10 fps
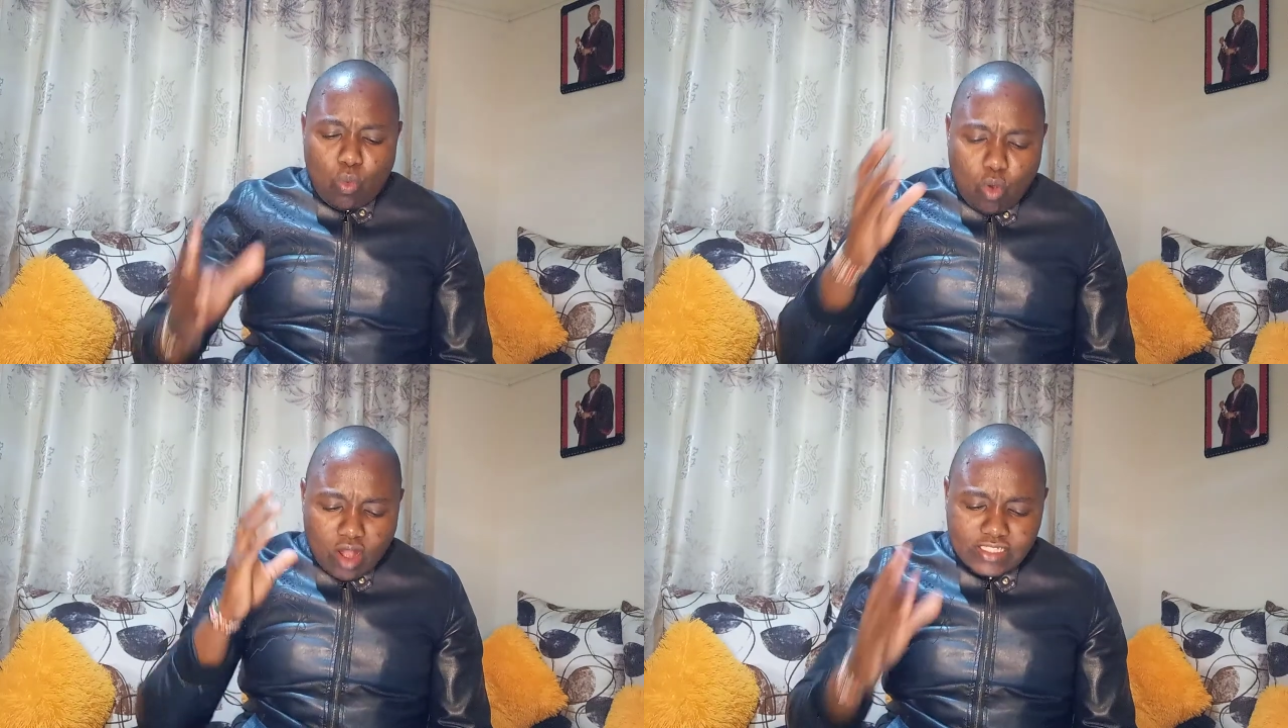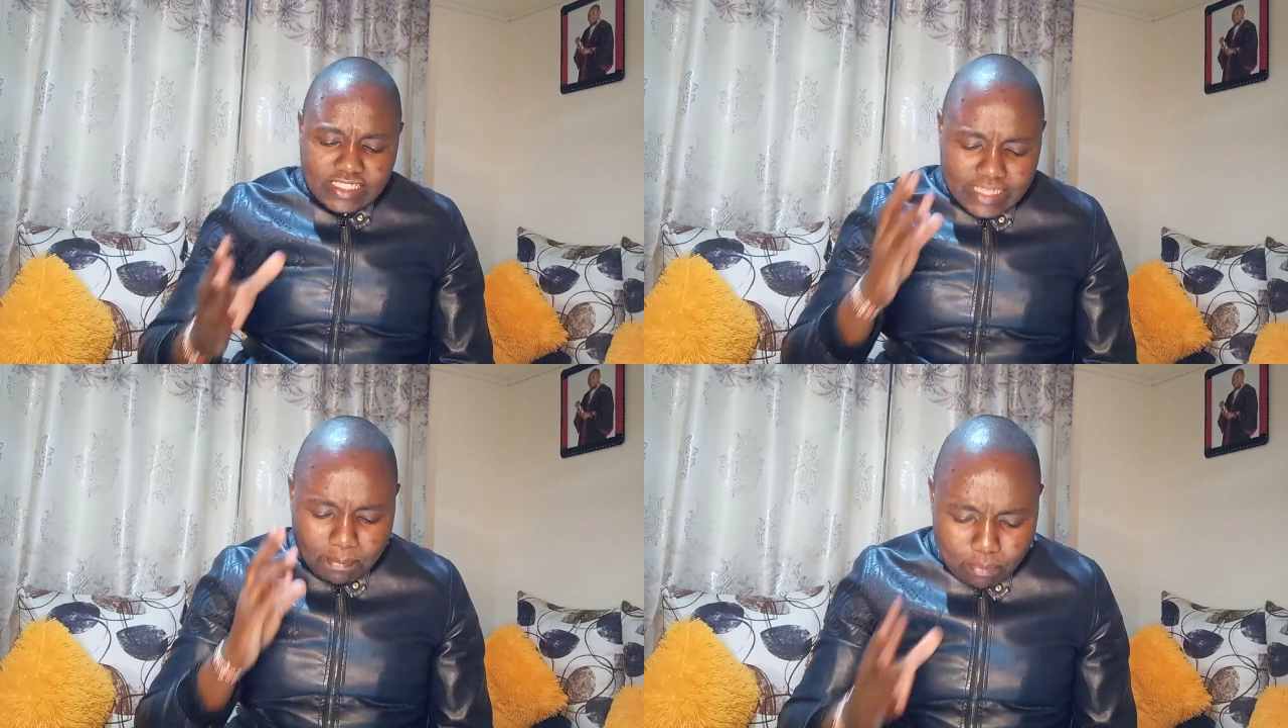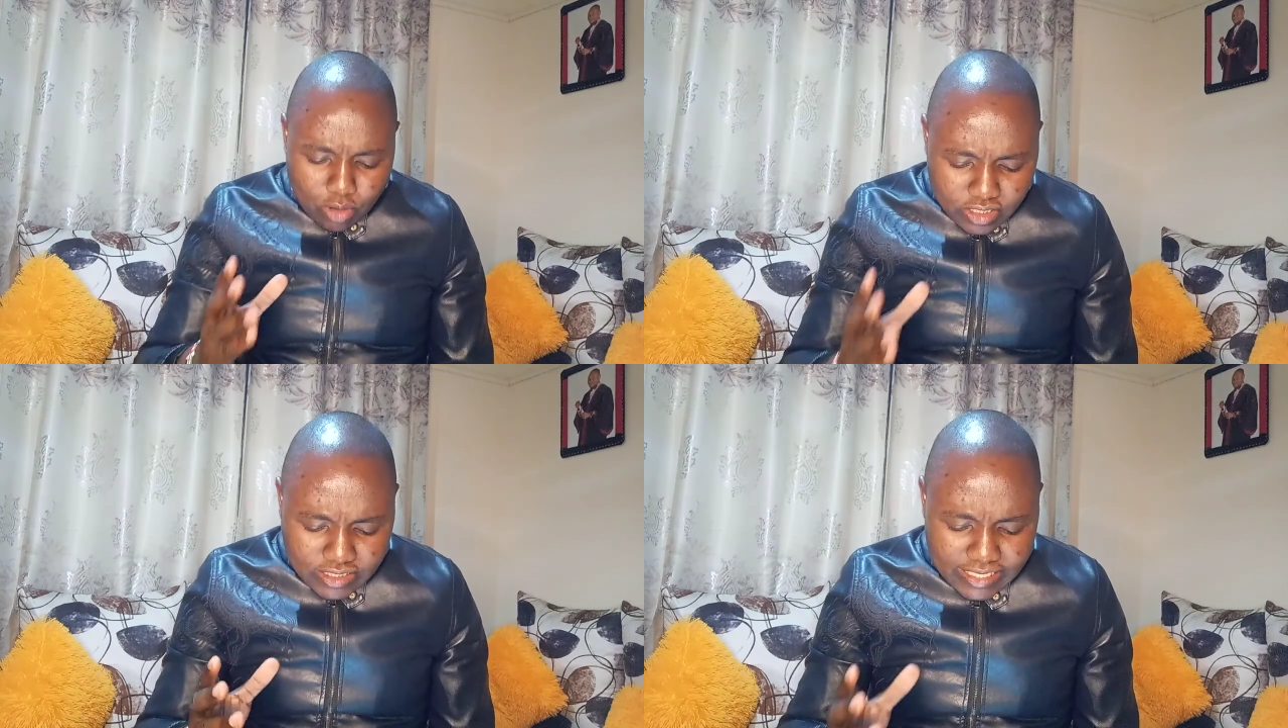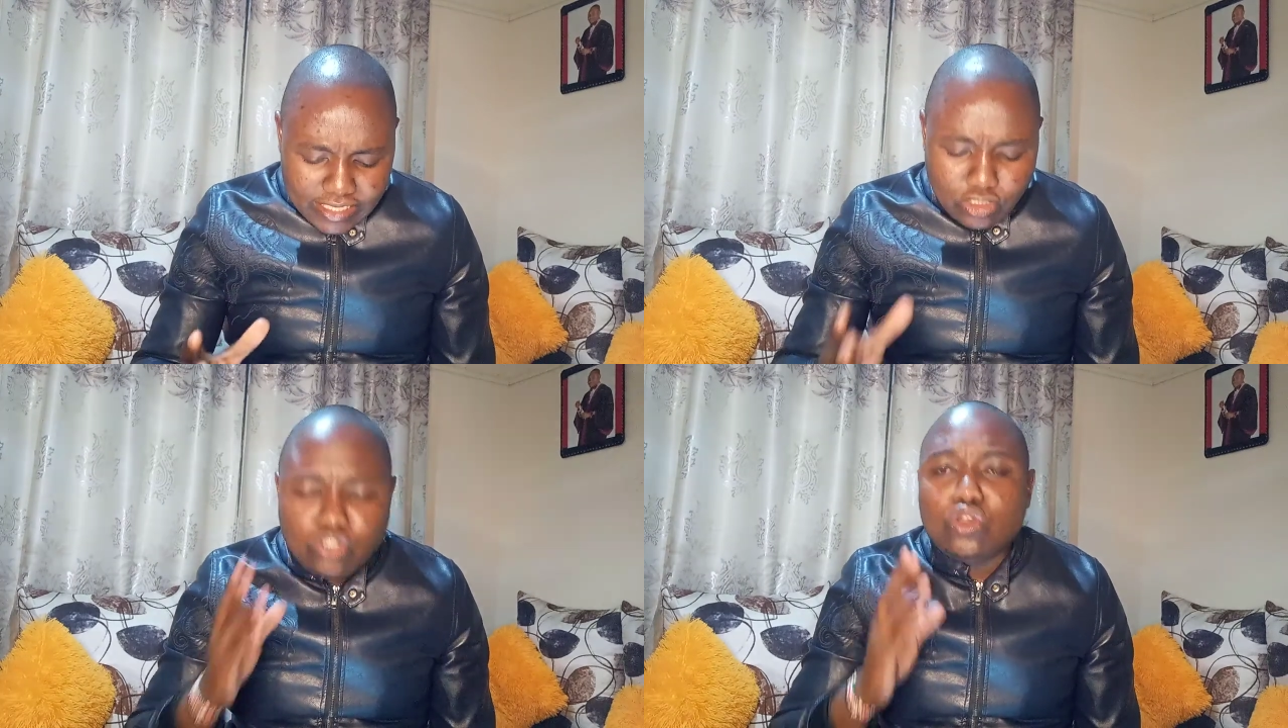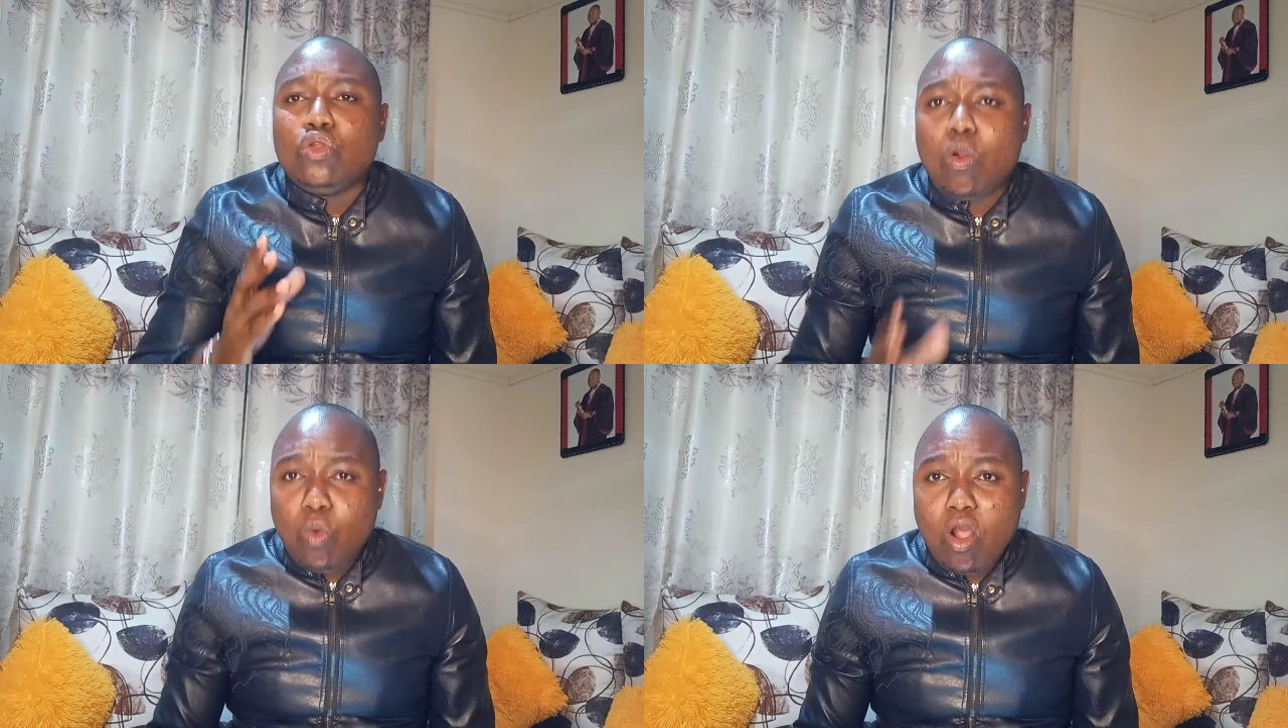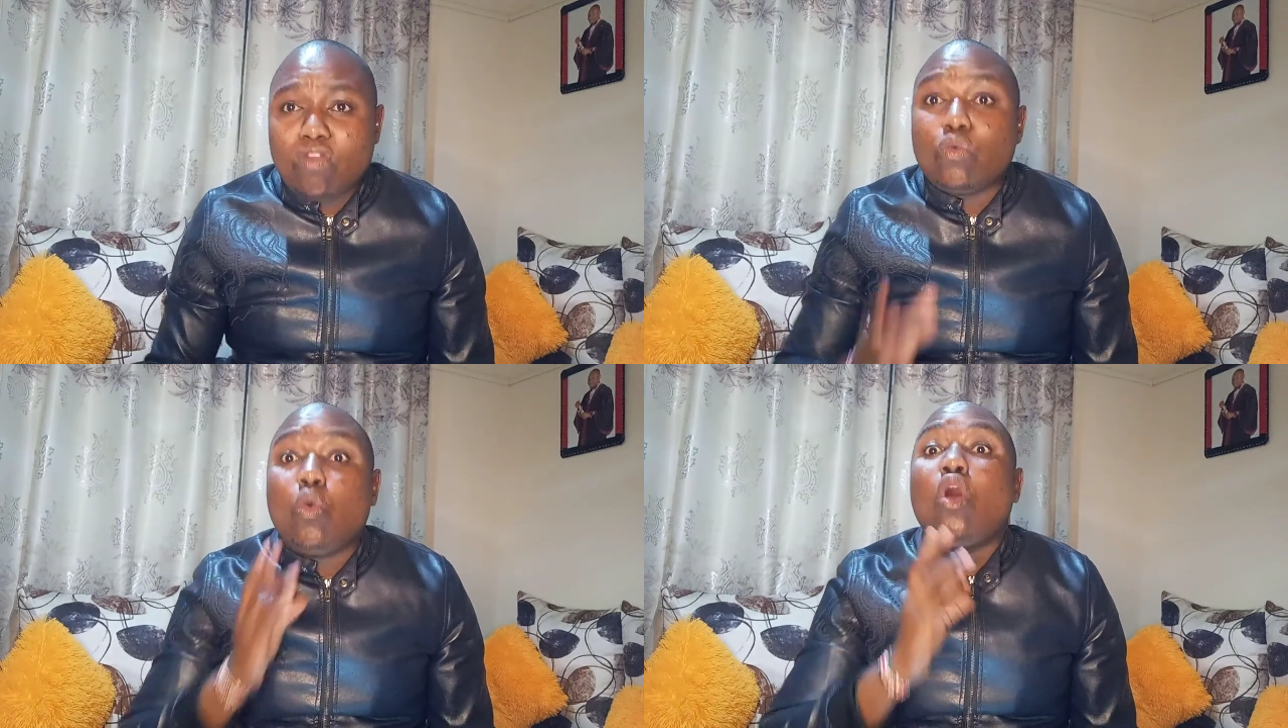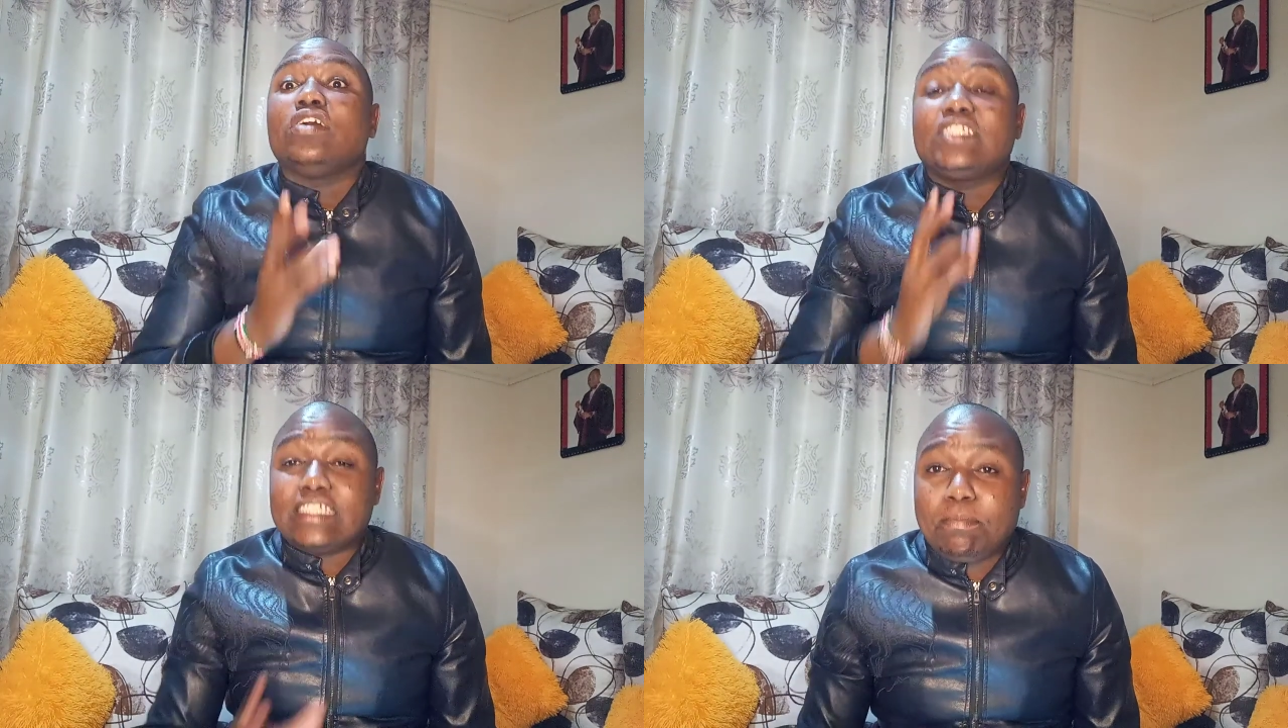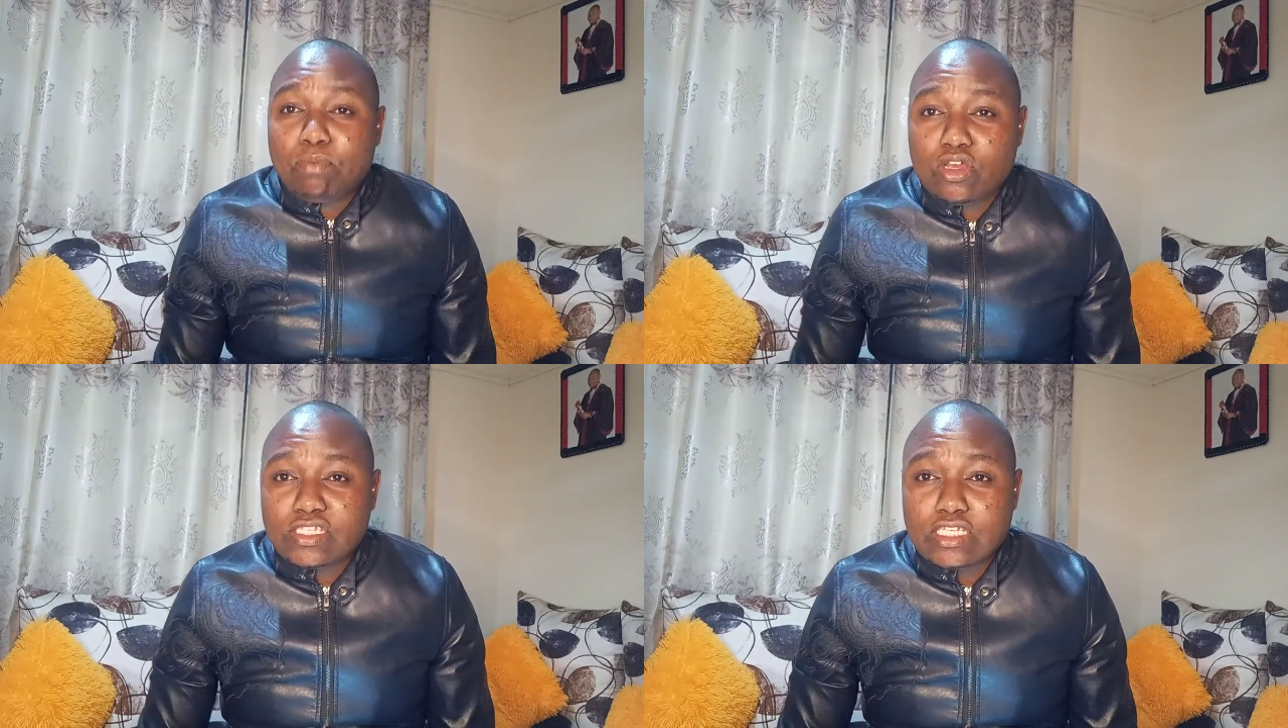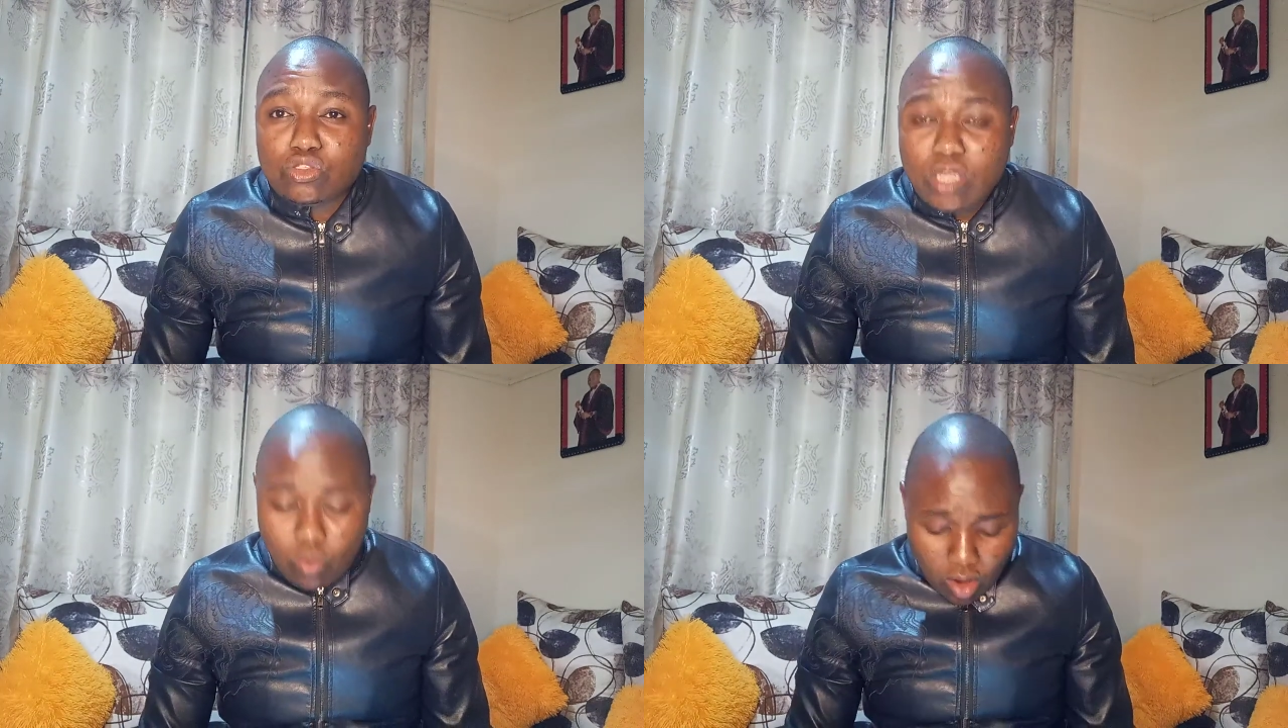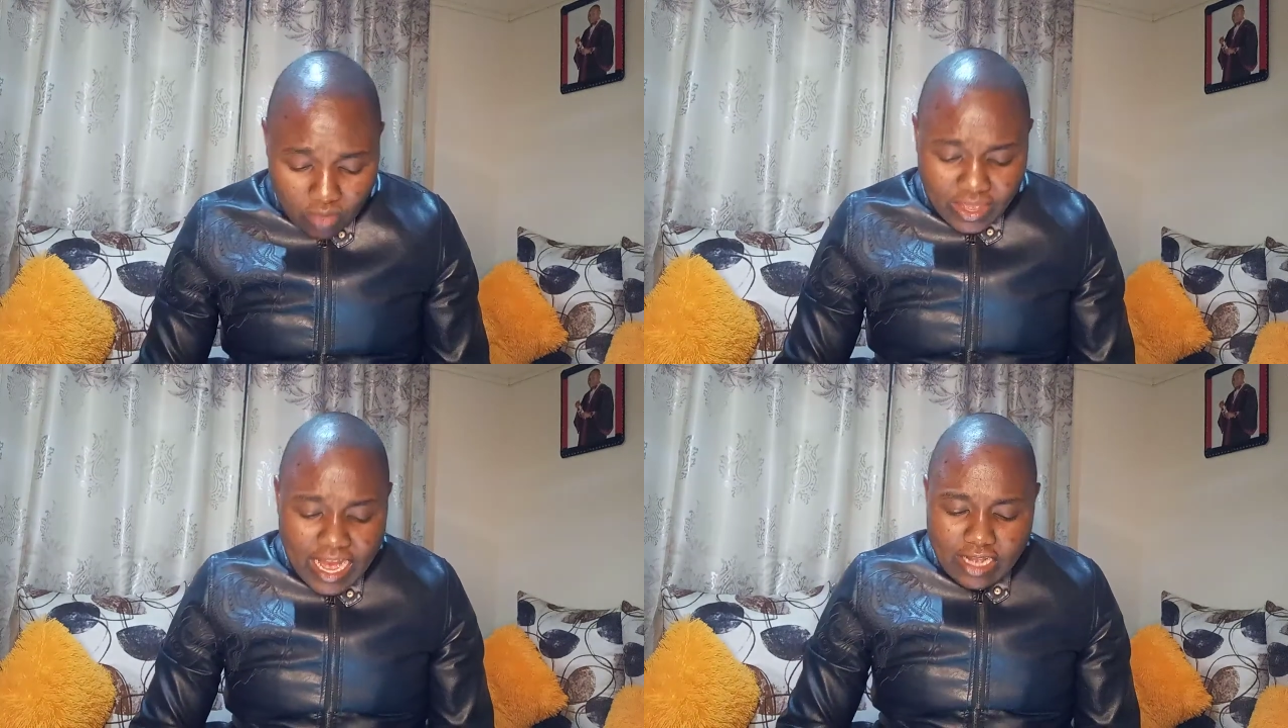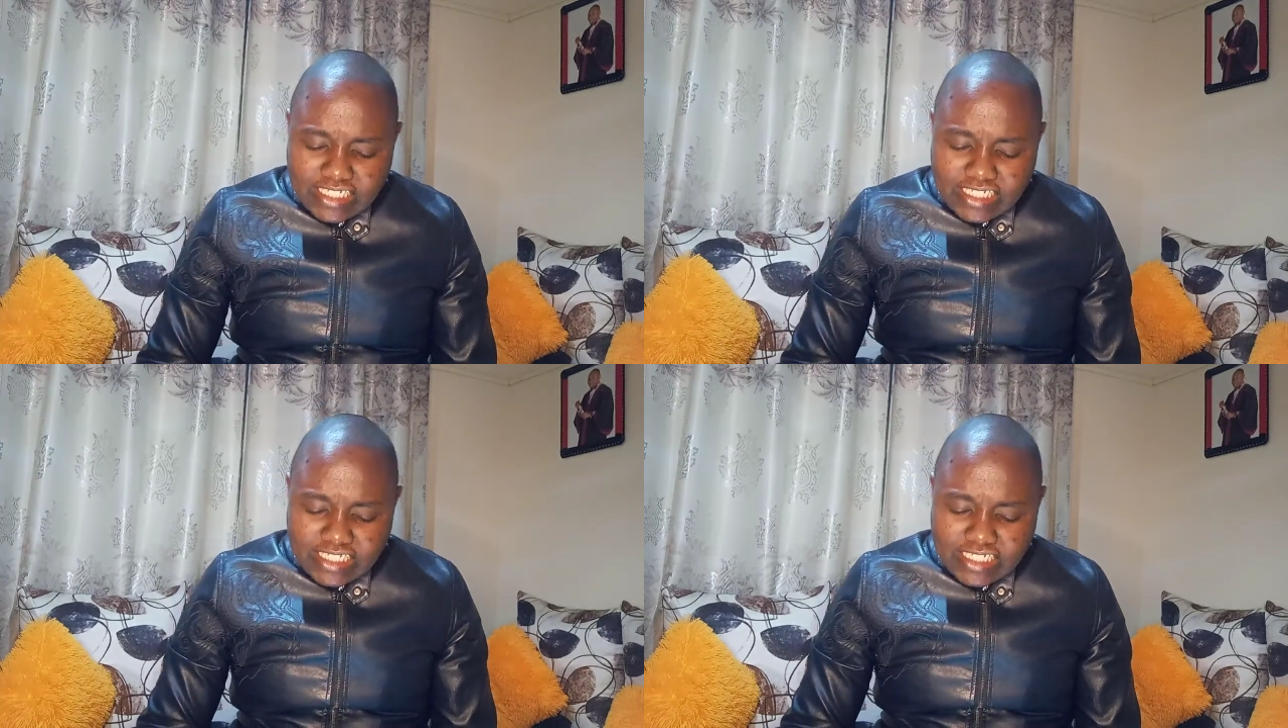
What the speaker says: what's the process to your worth? What's the process to your worth?